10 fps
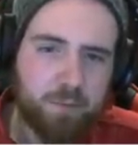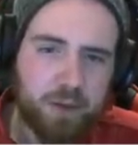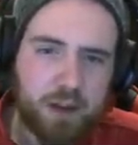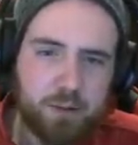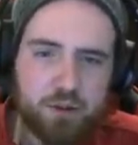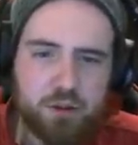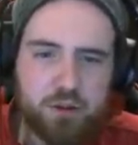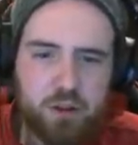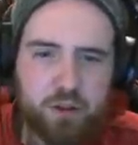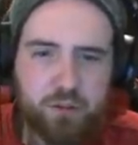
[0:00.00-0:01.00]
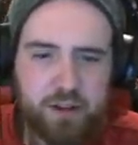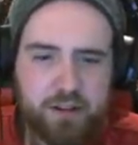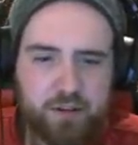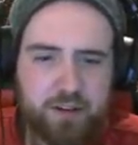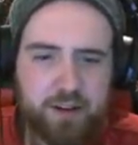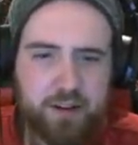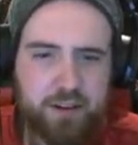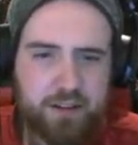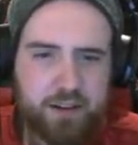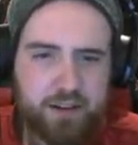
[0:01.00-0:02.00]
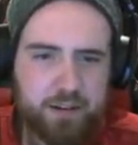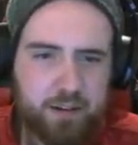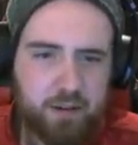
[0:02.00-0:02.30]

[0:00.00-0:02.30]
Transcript: I'm just gonna start effectively taking these guys down.